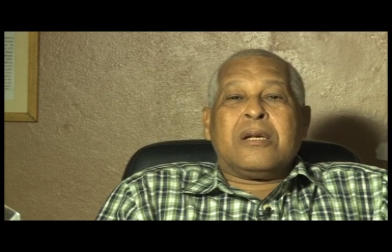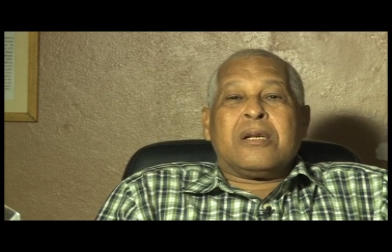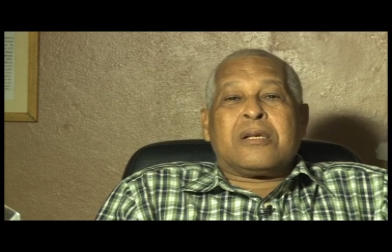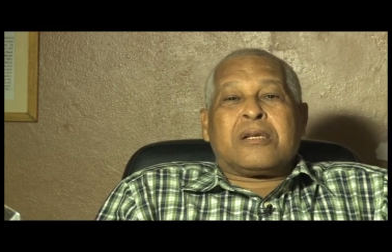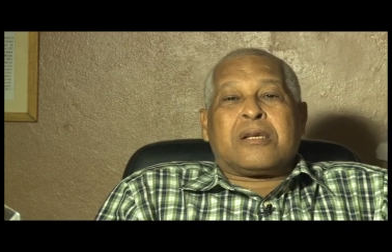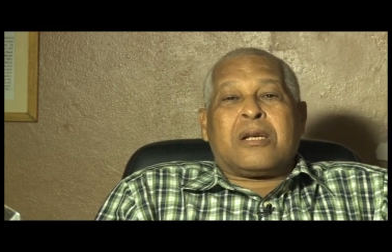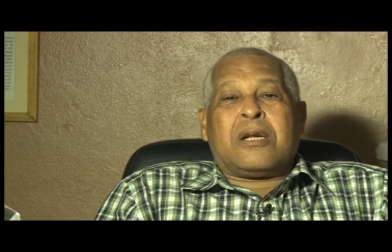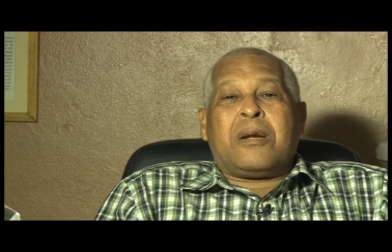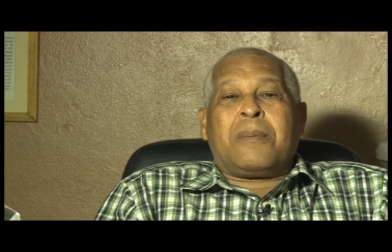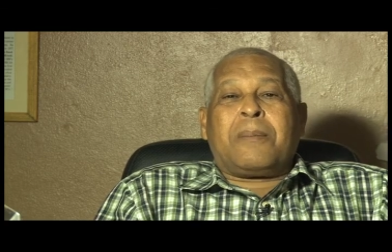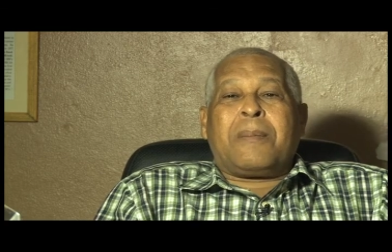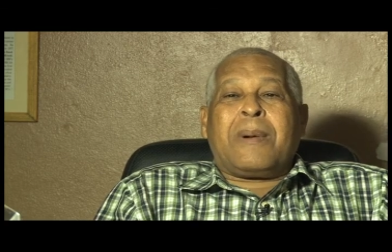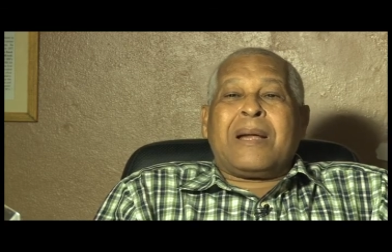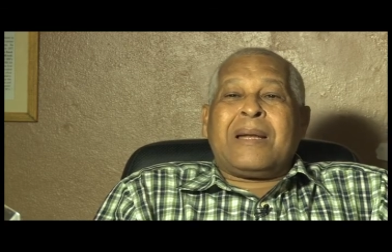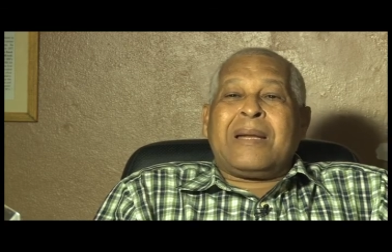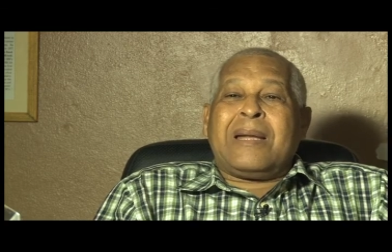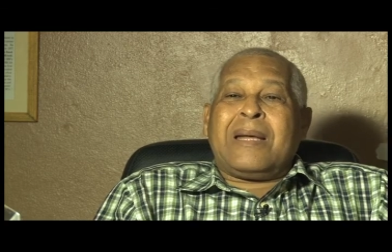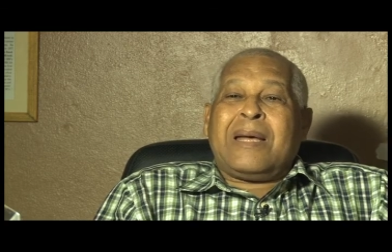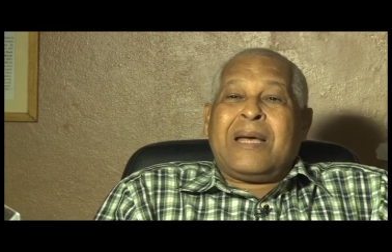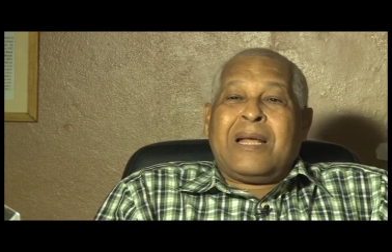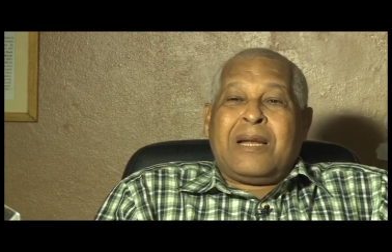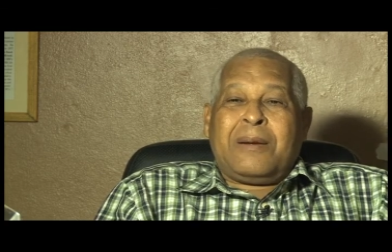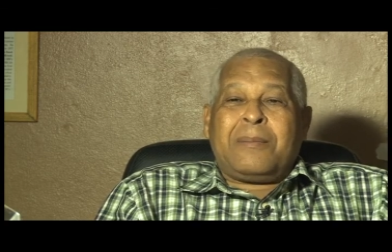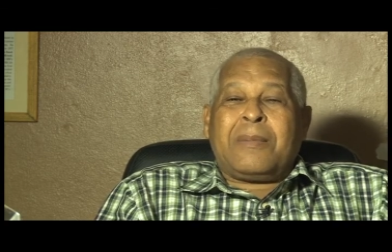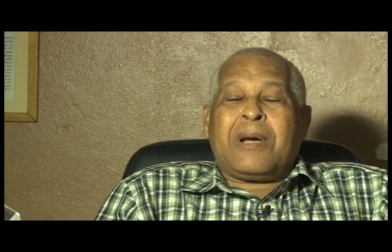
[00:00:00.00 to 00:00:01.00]
So the man
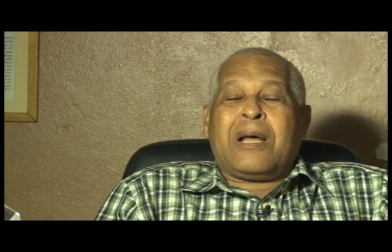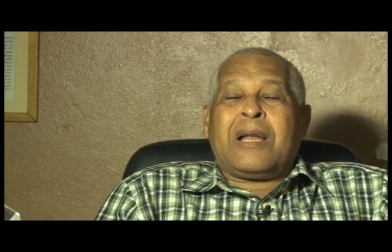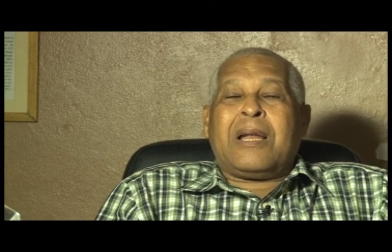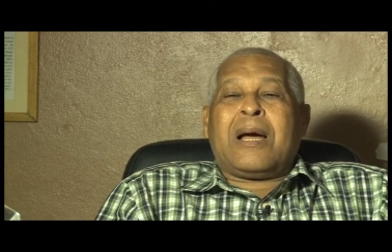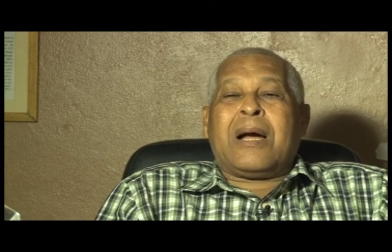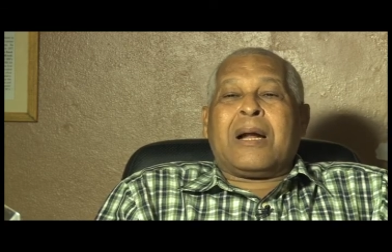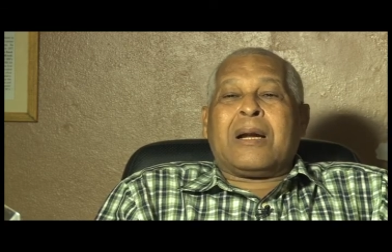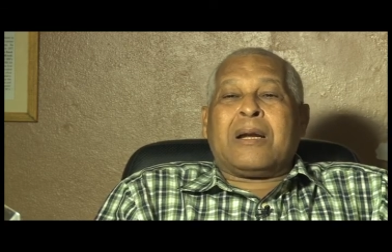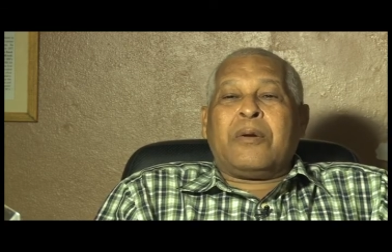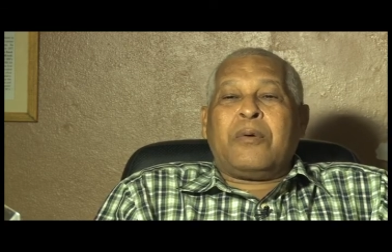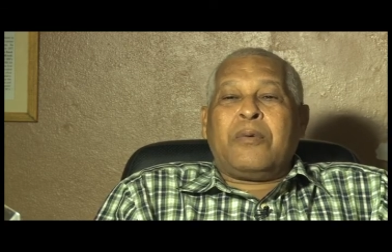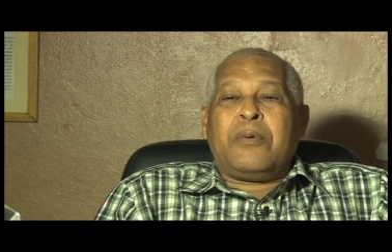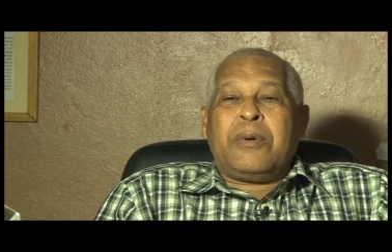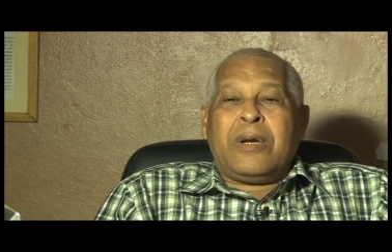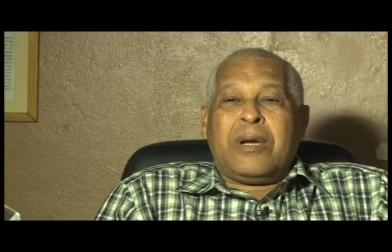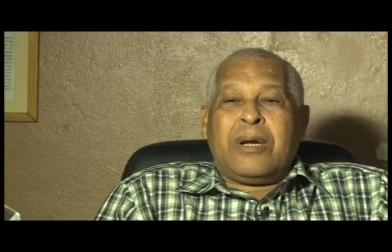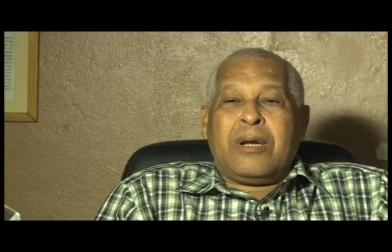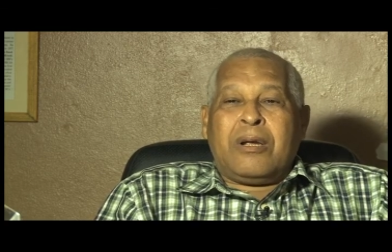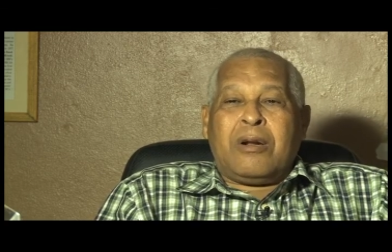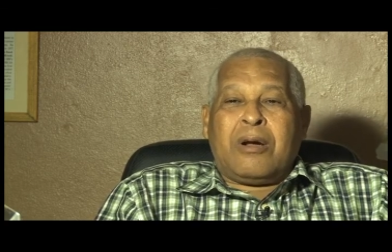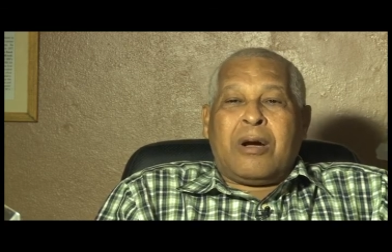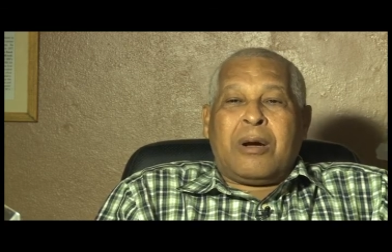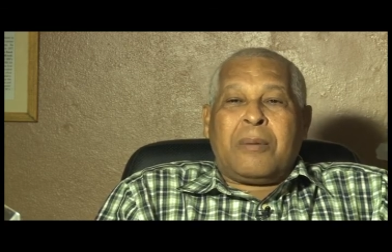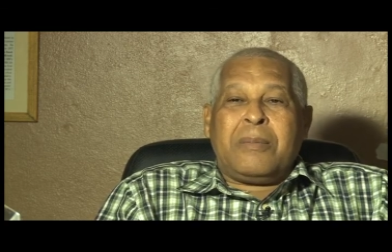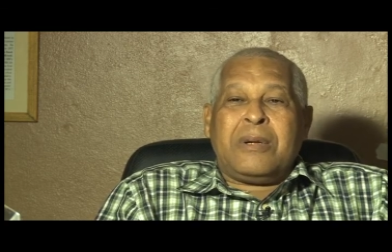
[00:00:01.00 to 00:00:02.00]
they helped me along the way,
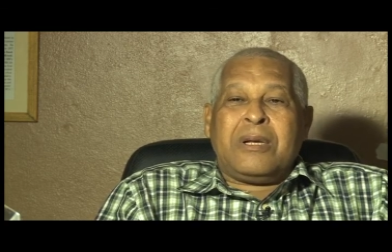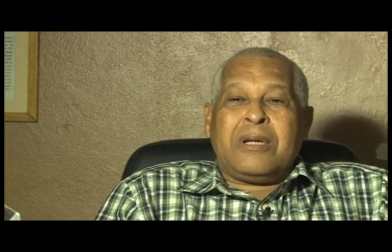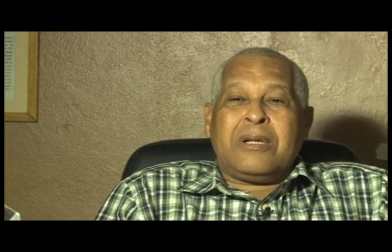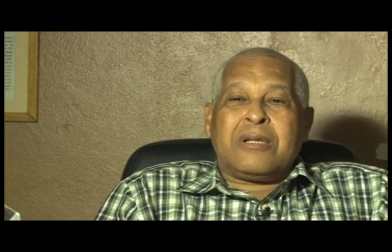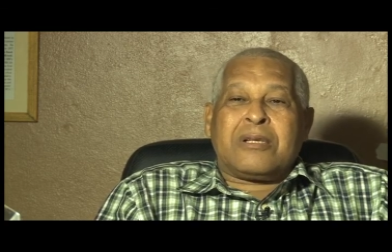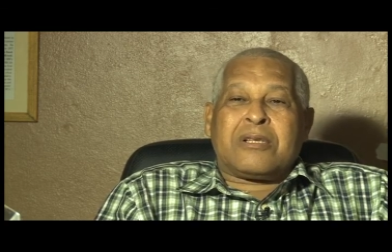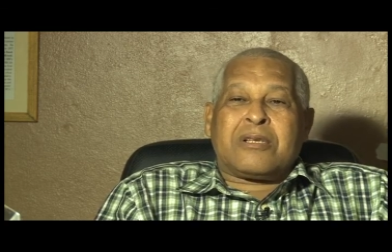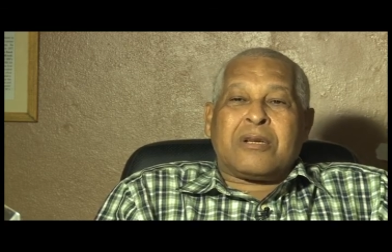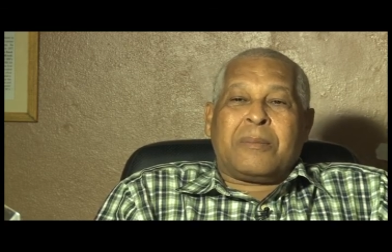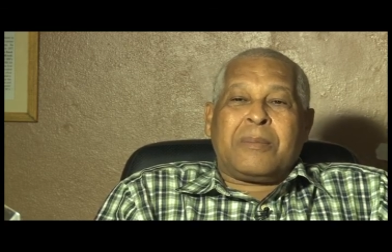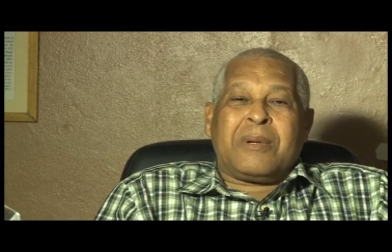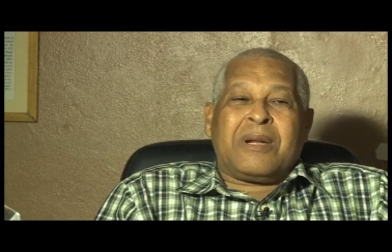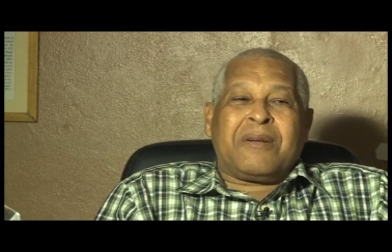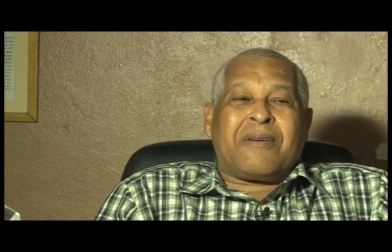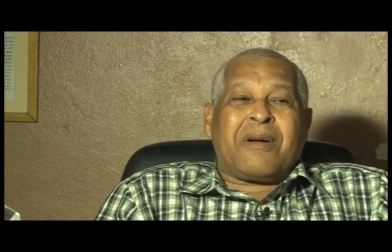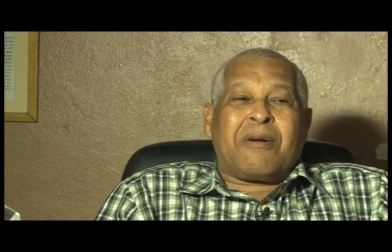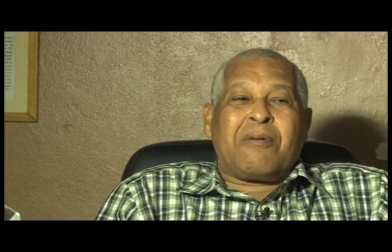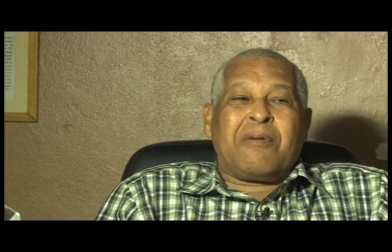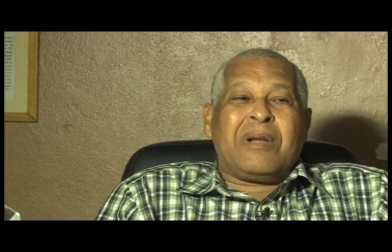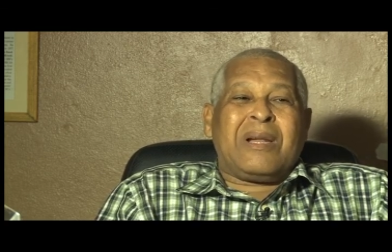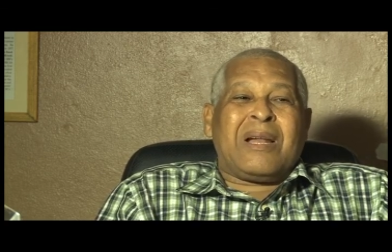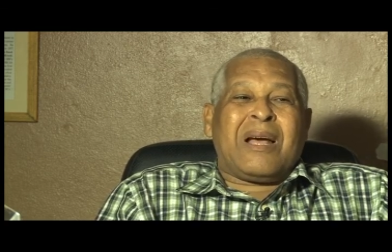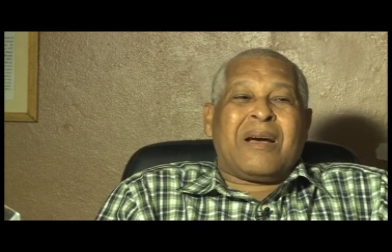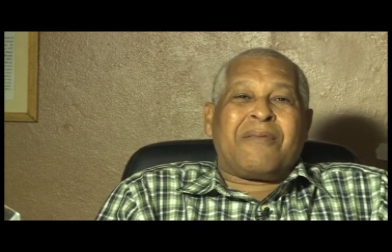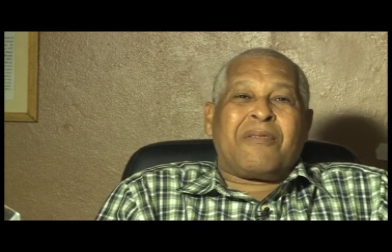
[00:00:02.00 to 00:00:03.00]
you know what I mean? So I never
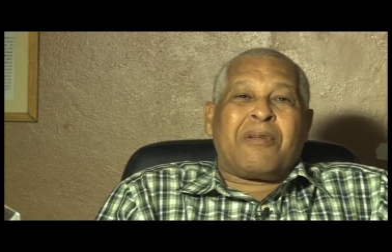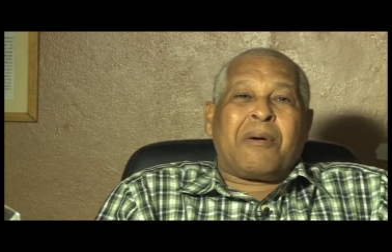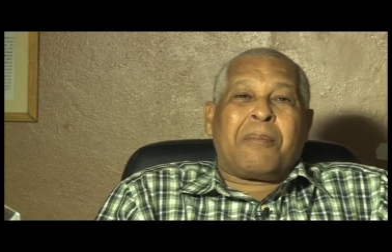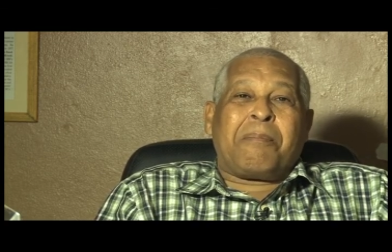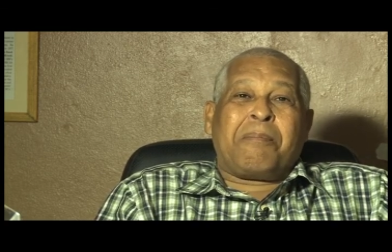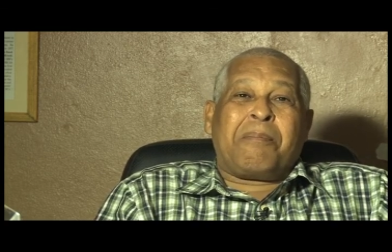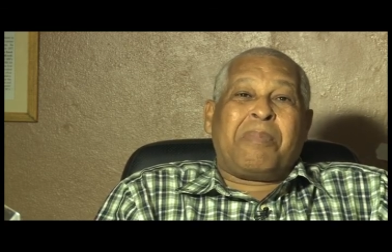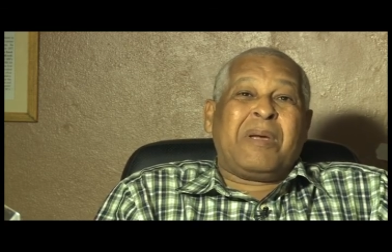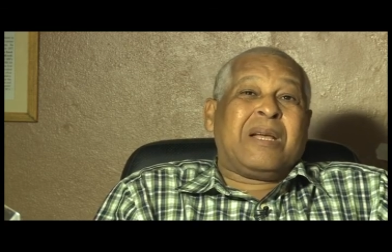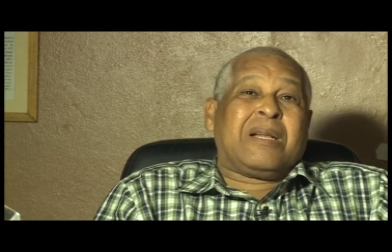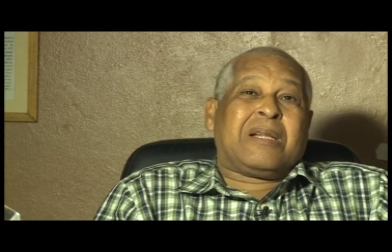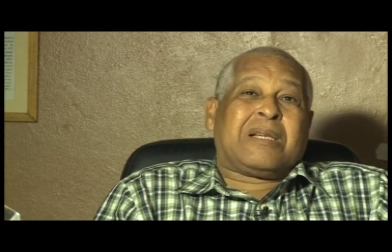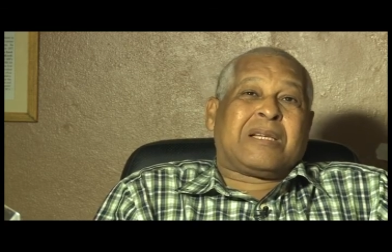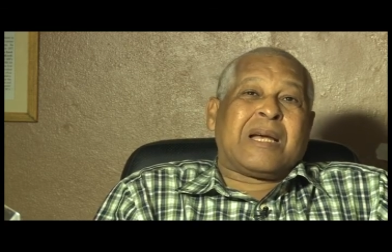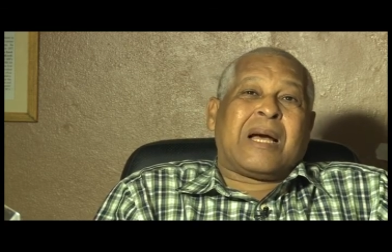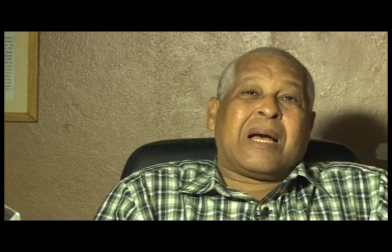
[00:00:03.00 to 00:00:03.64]
really have no big